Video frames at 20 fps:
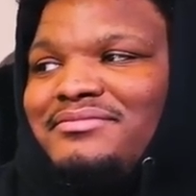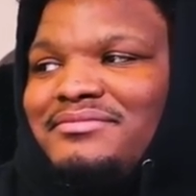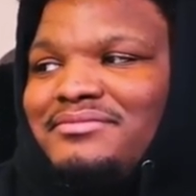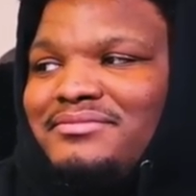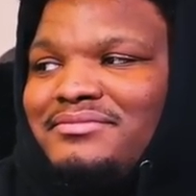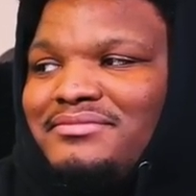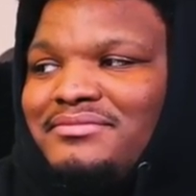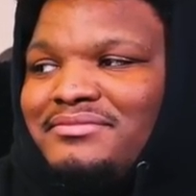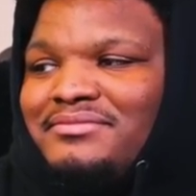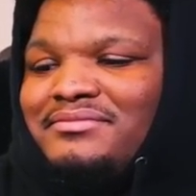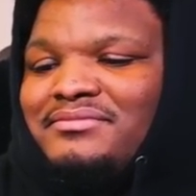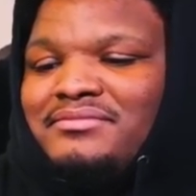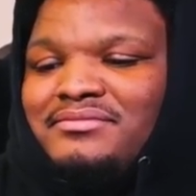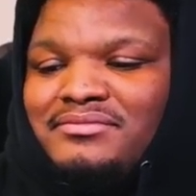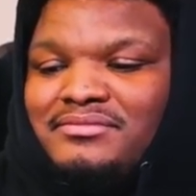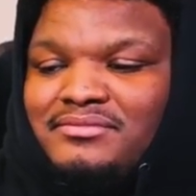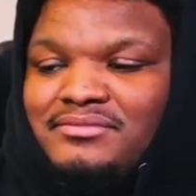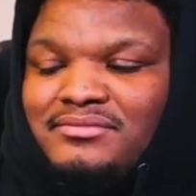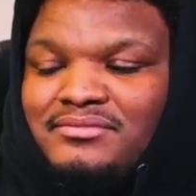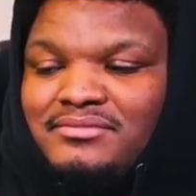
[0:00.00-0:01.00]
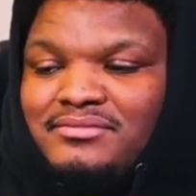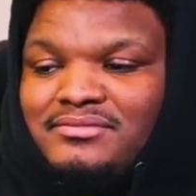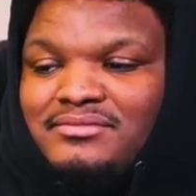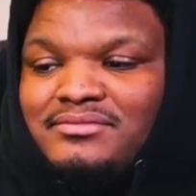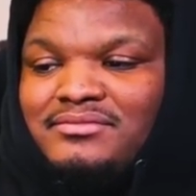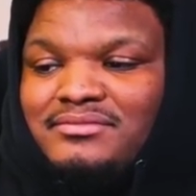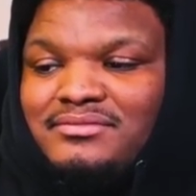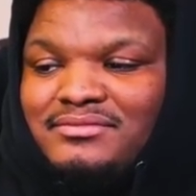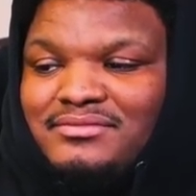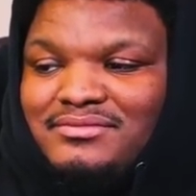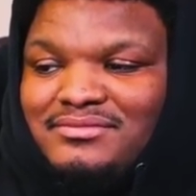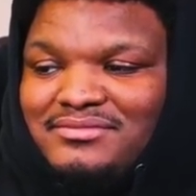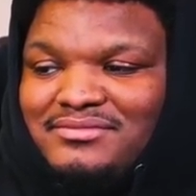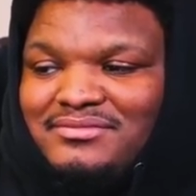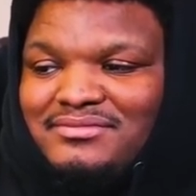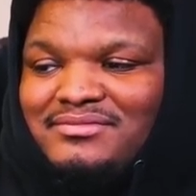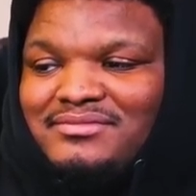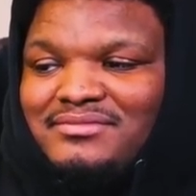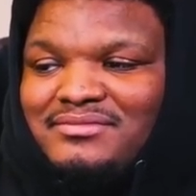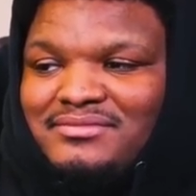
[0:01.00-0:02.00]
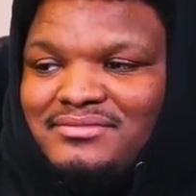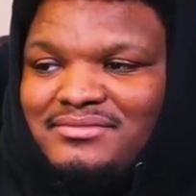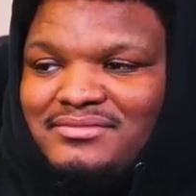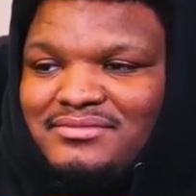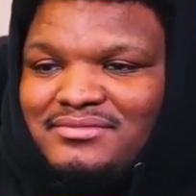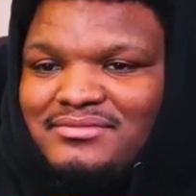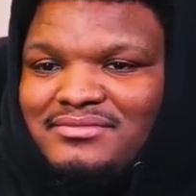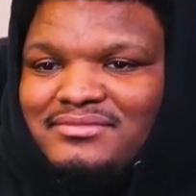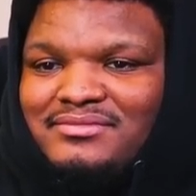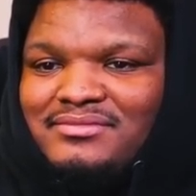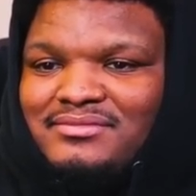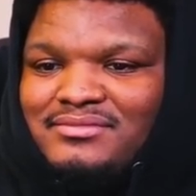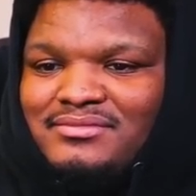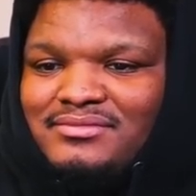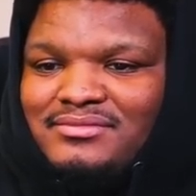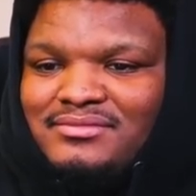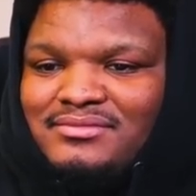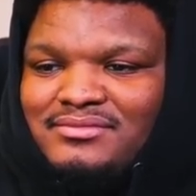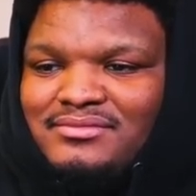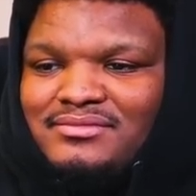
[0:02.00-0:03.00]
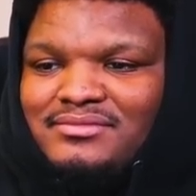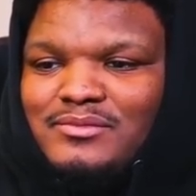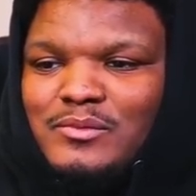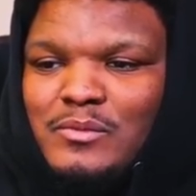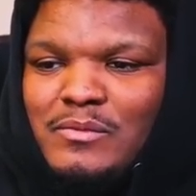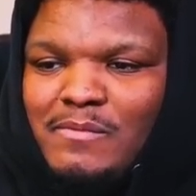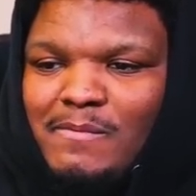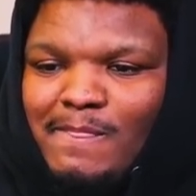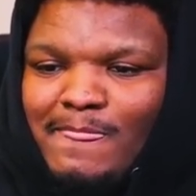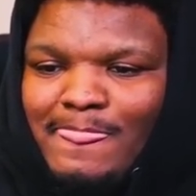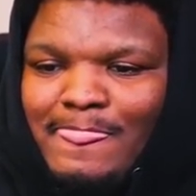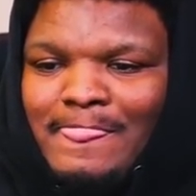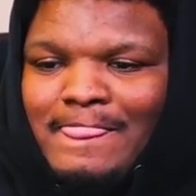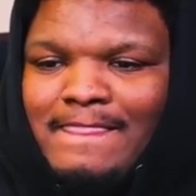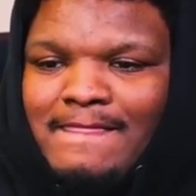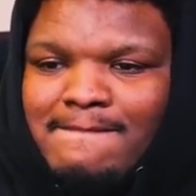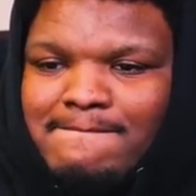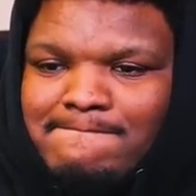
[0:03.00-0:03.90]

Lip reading: The person shown says nothing.